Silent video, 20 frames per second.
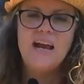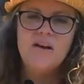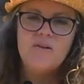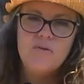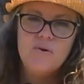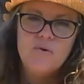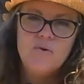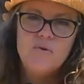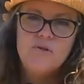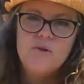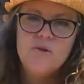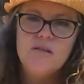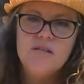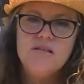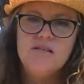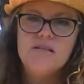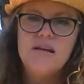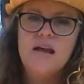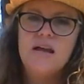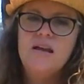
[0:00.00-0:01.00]
Arrow to the
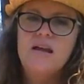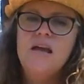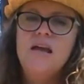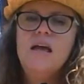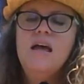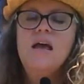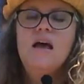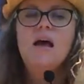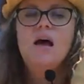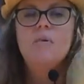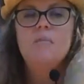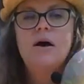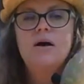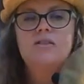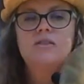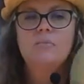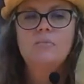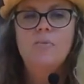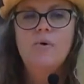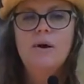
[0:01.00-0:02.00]
Sun, about
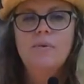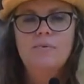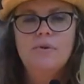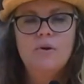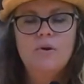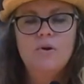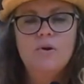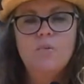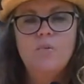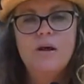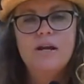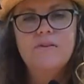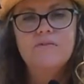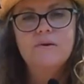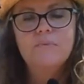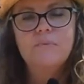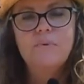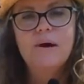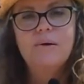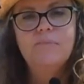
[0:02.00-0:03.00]
the Pueblo, or one of
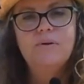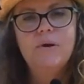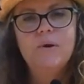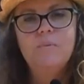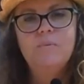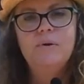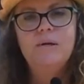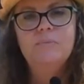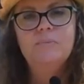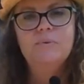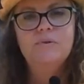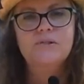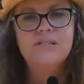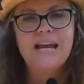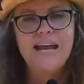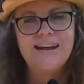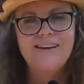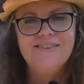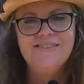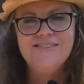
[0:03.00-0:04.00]
the Pueblo people
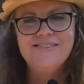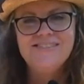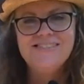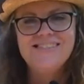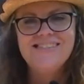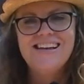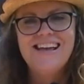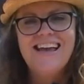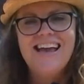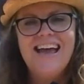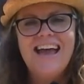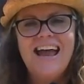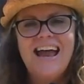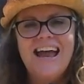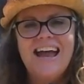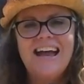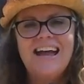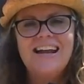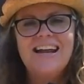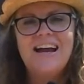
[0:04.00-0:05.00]
tales.
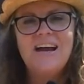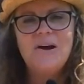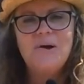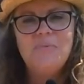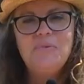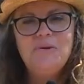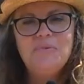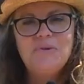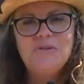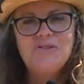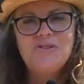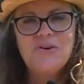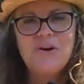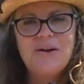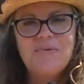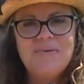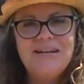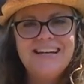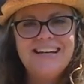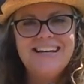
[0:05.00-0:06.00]
And I hope you will
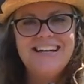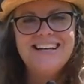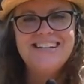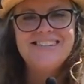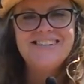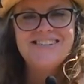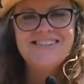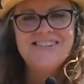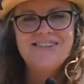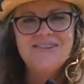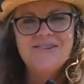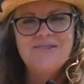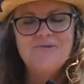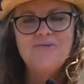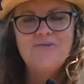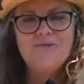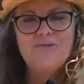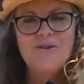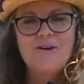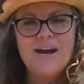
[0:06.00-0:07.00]
join me again soon
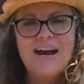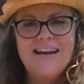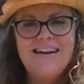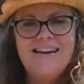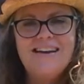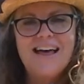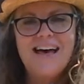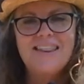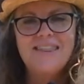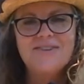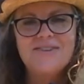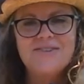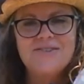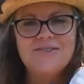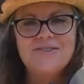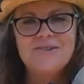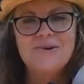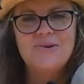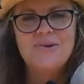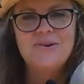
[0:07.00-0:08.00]
for another
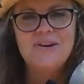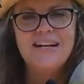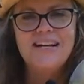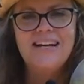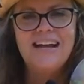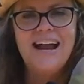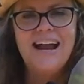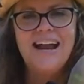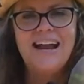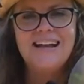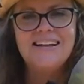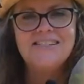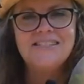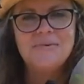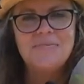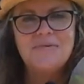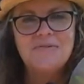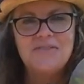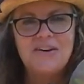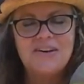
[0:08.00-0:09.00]
story and
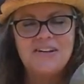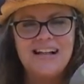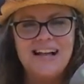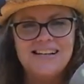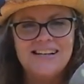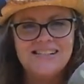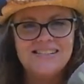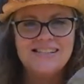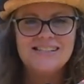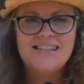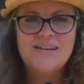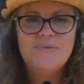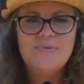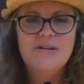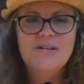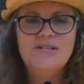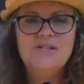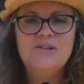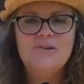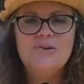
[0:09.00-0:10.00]
some of our classes that
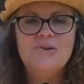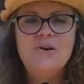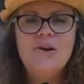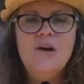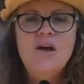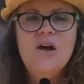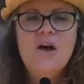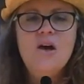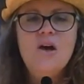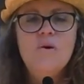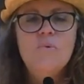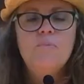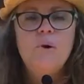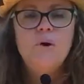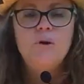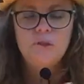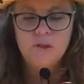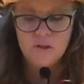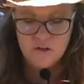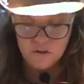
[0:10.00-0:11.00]
we do.
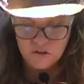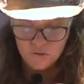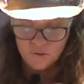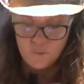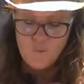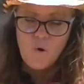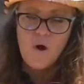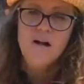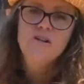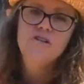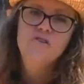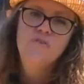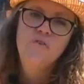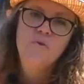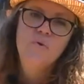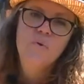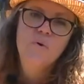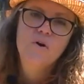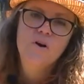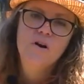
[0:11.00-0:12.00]
Both watch
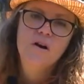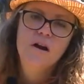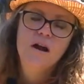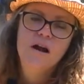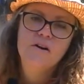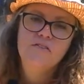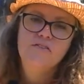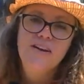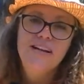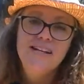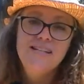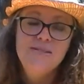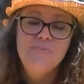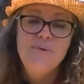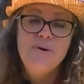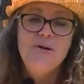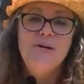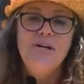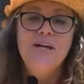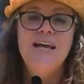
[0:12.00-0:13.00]
for
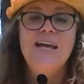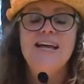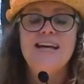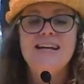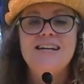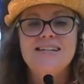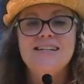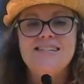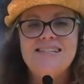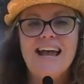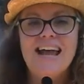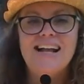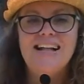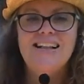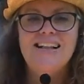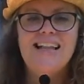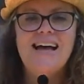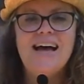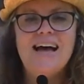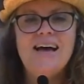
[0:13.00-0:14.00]
Facebook,
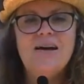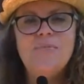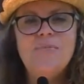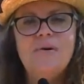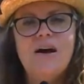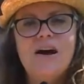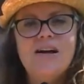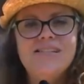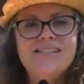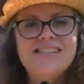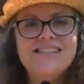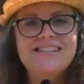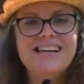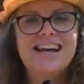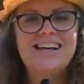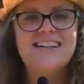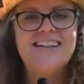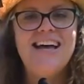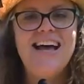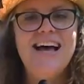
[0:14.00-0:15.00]
Tech Lab, Austin
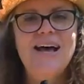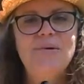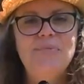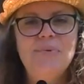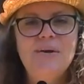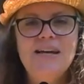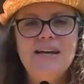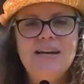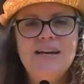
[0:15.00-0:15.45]
Tech Lab,